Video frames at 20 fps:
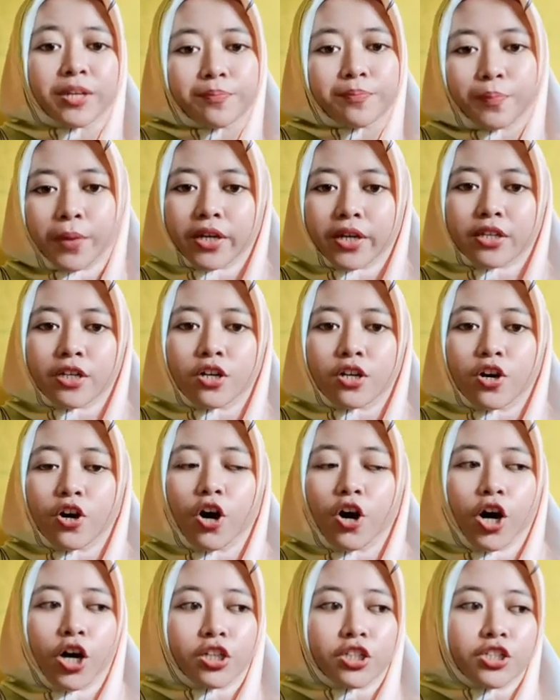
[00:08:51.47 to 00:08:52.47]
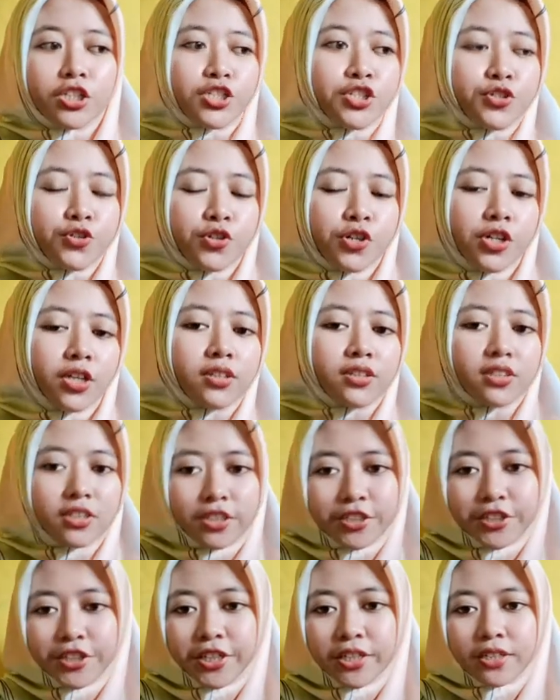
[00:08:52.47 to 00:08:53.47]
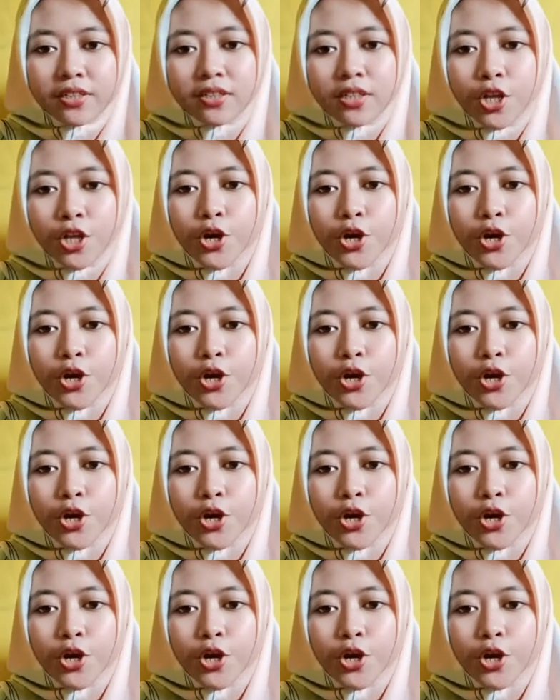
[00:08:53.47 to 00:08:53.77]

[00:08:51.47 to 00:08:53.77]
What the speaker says: impact on student learning.